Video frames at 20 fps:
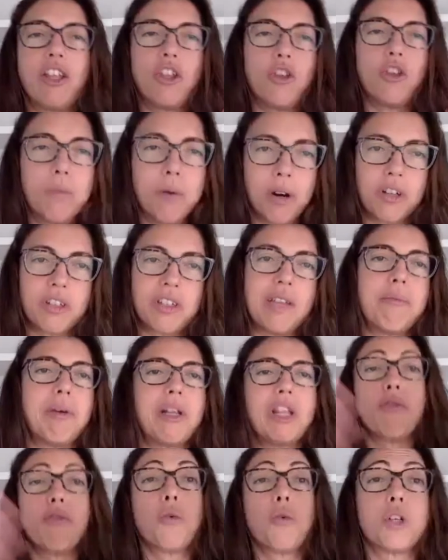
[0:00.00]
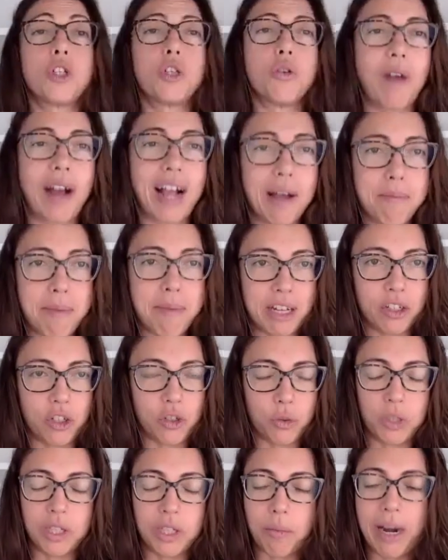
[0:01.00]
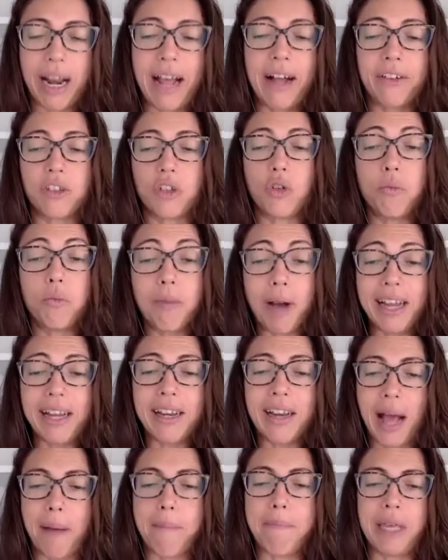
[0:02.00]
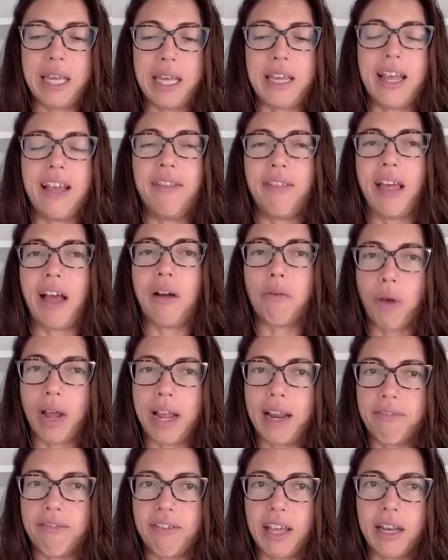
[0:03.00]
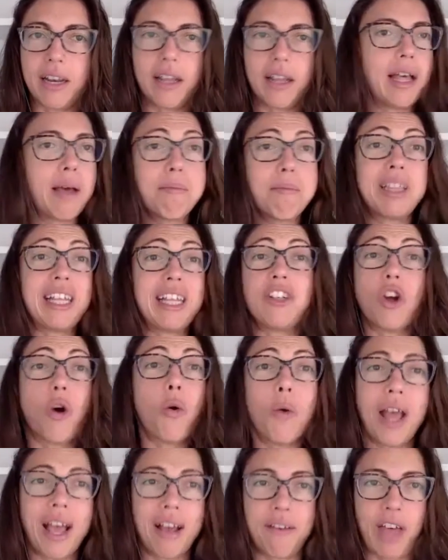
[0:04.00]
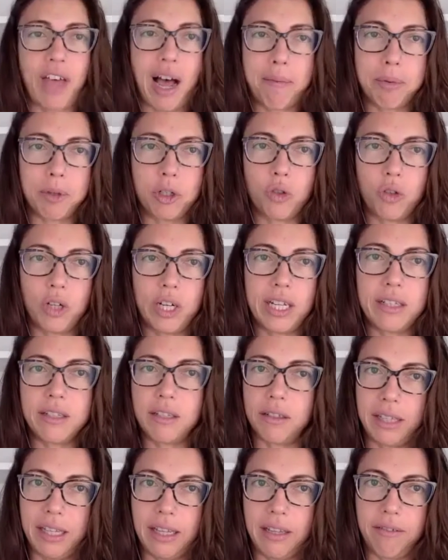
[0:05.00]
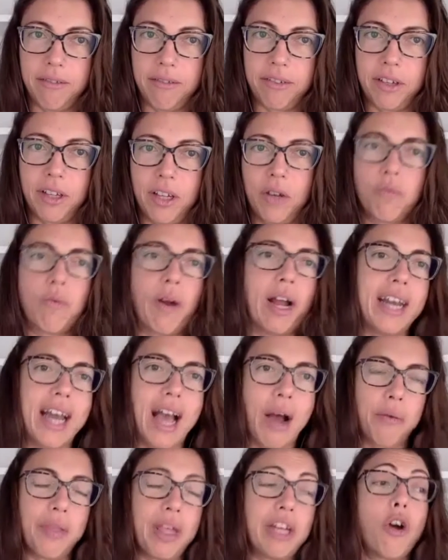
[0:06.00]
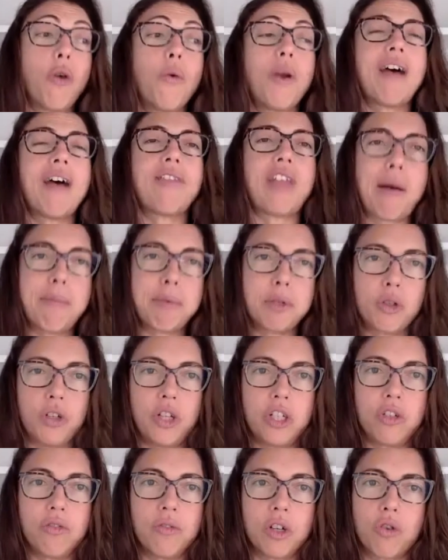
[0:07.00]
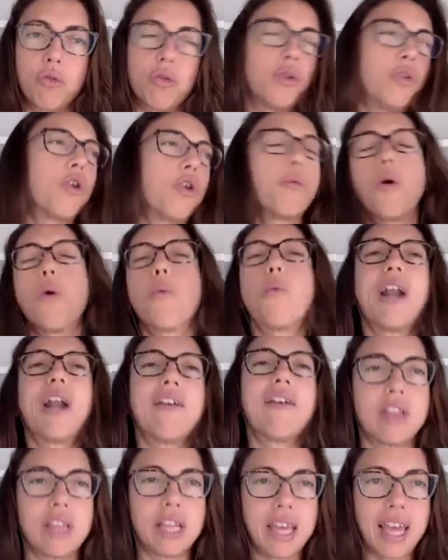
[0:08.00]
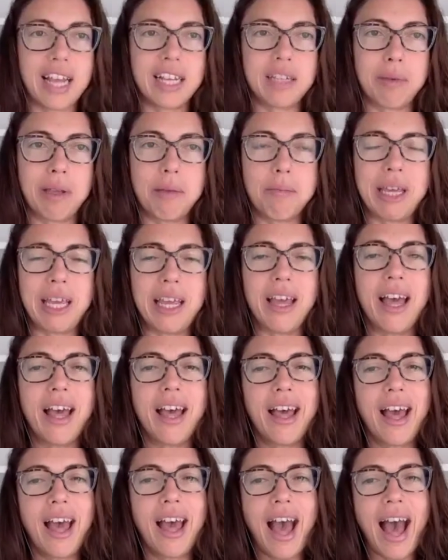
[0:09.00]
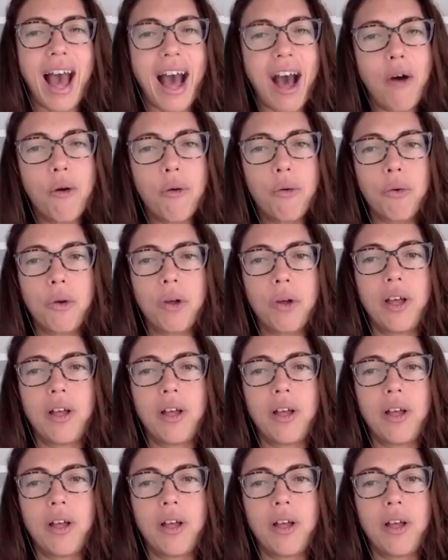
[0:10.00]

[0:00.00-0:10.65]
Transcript: yeah. you personally, but if you were to recommend to someone else who might not be in that right fit, but they don't have the opportunity to leave right now, or they don't yeah. have to recruit, or whatever the case may be, how